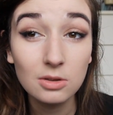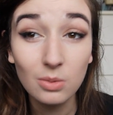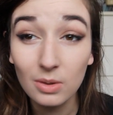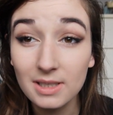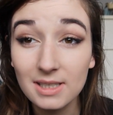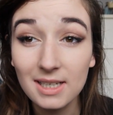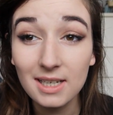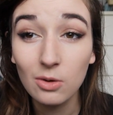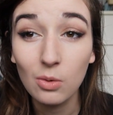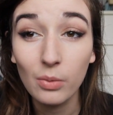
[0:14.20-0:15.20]

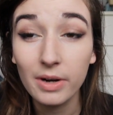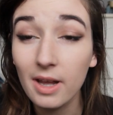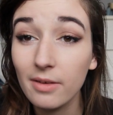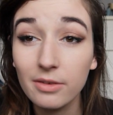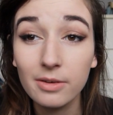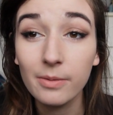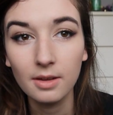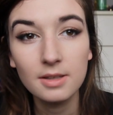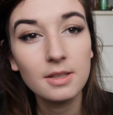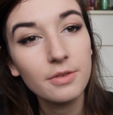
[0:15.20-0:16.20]
quality or whatever,
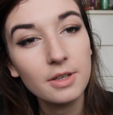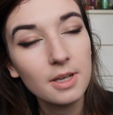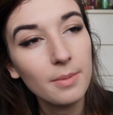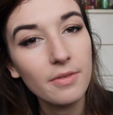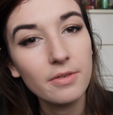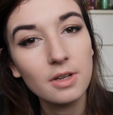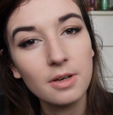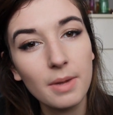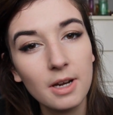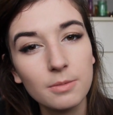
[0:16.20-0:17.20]
this is the first time I've ever done
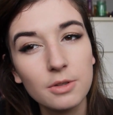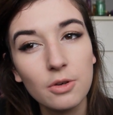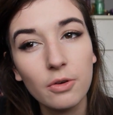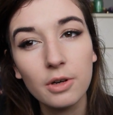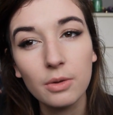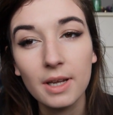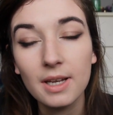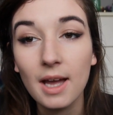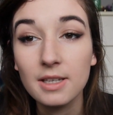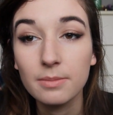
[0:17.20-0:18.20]
a makeup tutorial that
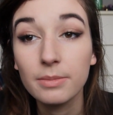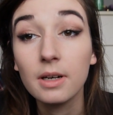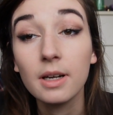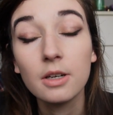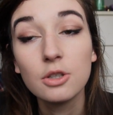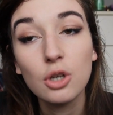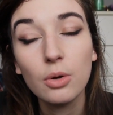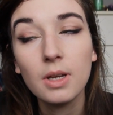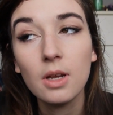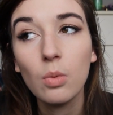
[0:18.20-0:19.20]
hasn't been like a
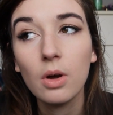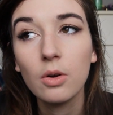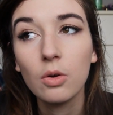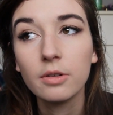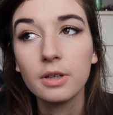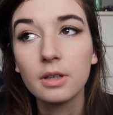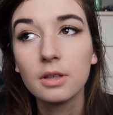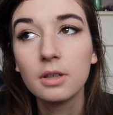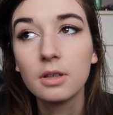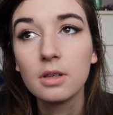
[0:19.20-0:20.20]
jokey one or a
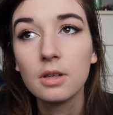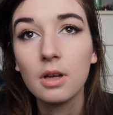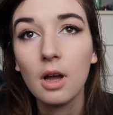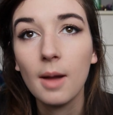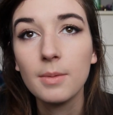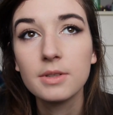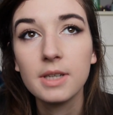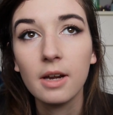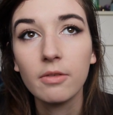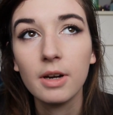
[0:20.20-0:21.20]
I'm just
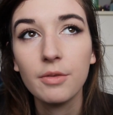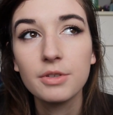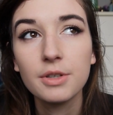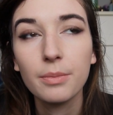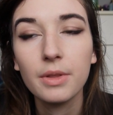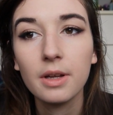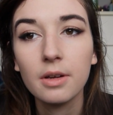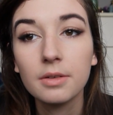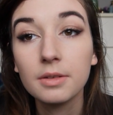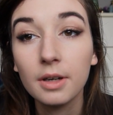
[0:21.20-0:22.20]
getting ready for something
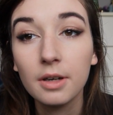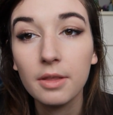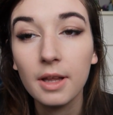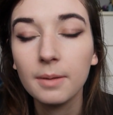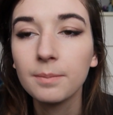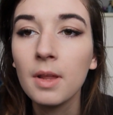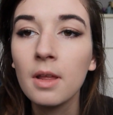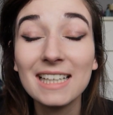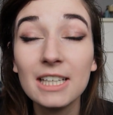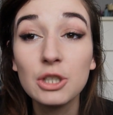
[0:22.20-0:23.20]
kind of thing.
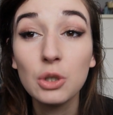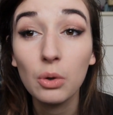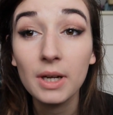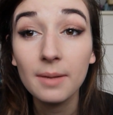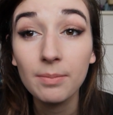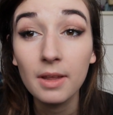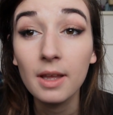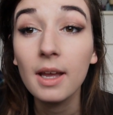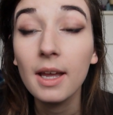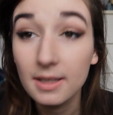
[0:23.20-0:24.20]
Enjoy.
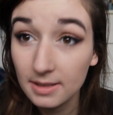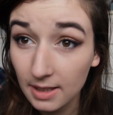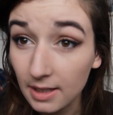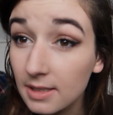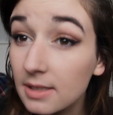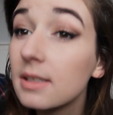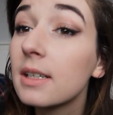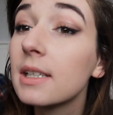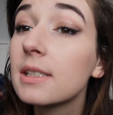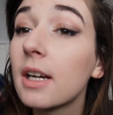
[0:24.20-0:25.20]
It's this.
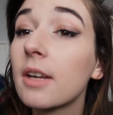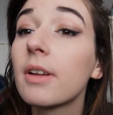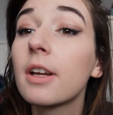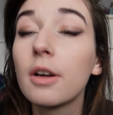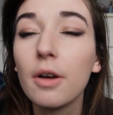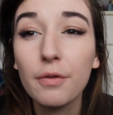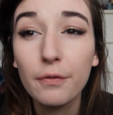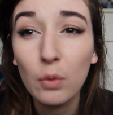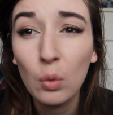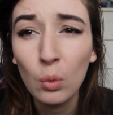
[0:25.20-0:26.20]
It's kind of like a
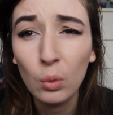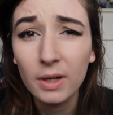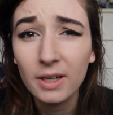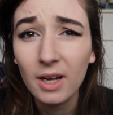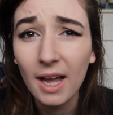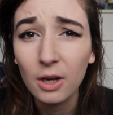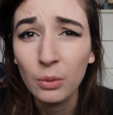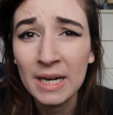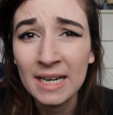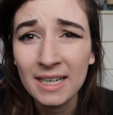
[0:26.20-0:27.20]
fall
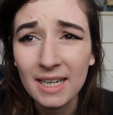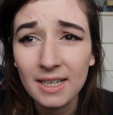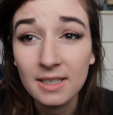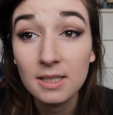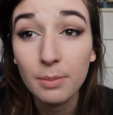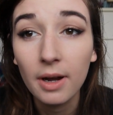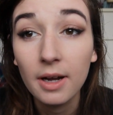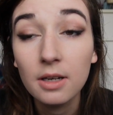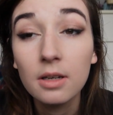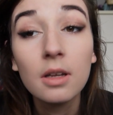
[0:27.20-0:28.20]
Halloweeny
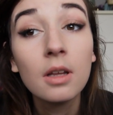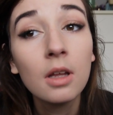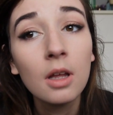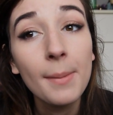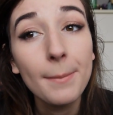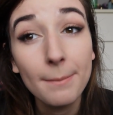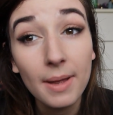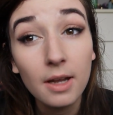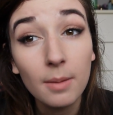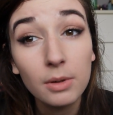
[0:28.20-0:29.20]
inspired
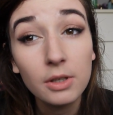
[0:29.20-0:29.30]
makeup